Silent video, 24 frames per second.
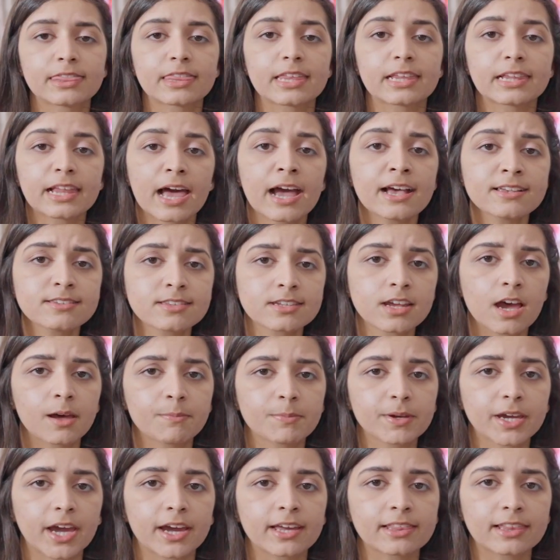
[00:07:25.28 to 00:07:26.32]
The last
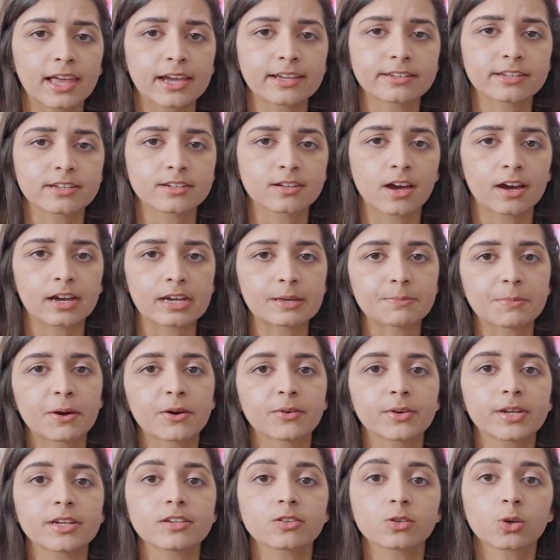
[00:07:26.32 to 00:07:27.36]
topic I'd like to talk
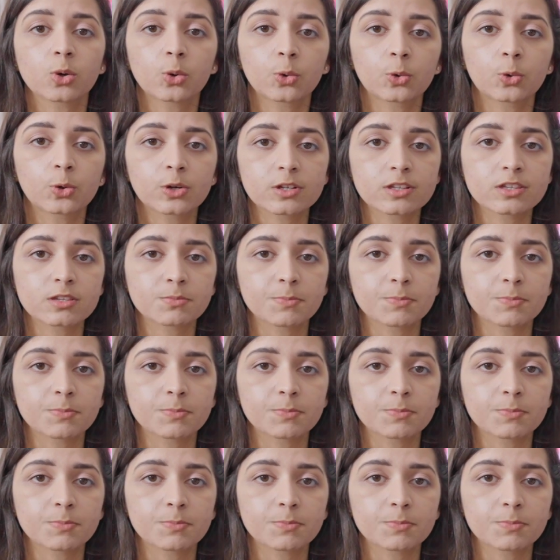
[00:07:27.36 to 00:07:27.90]
about is chord